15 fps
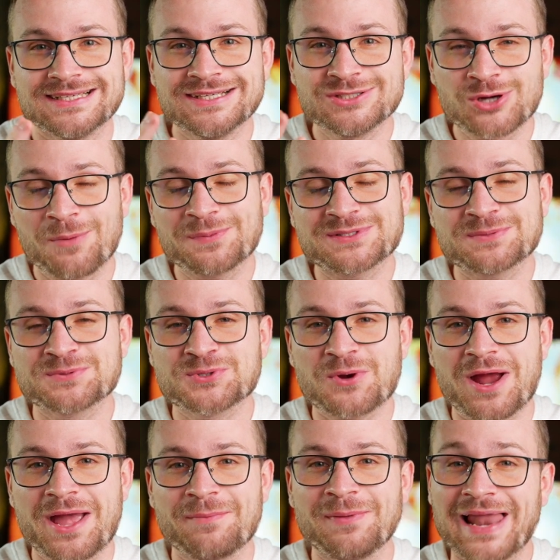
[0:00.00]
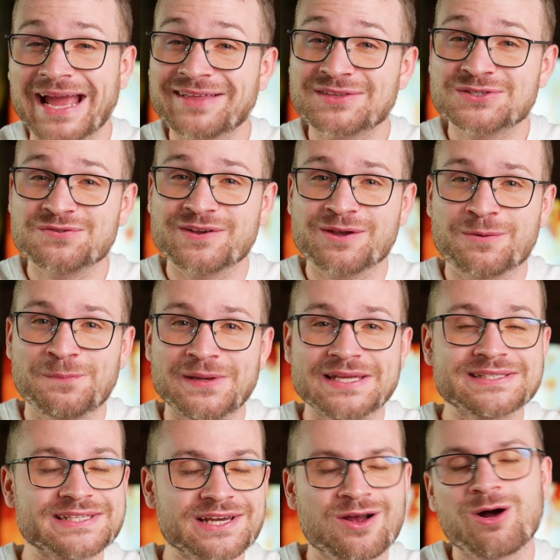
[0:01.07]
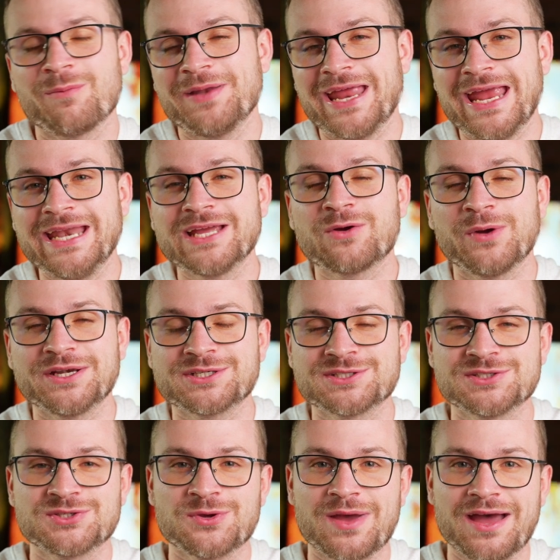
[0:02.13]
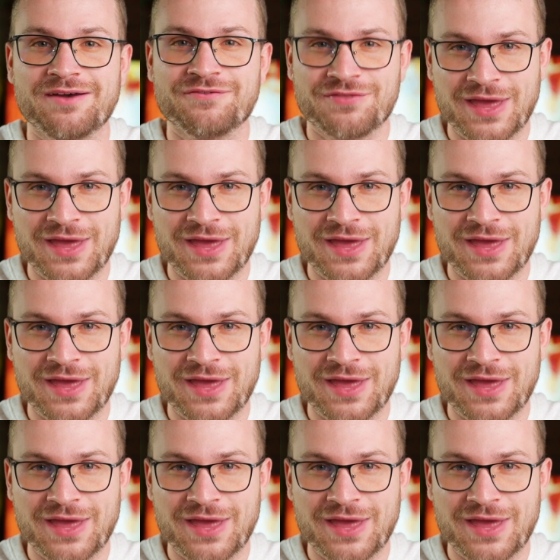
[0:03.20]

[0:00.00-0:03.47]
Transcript: Drop a subscribe, like this video, please, and comment any questions you have.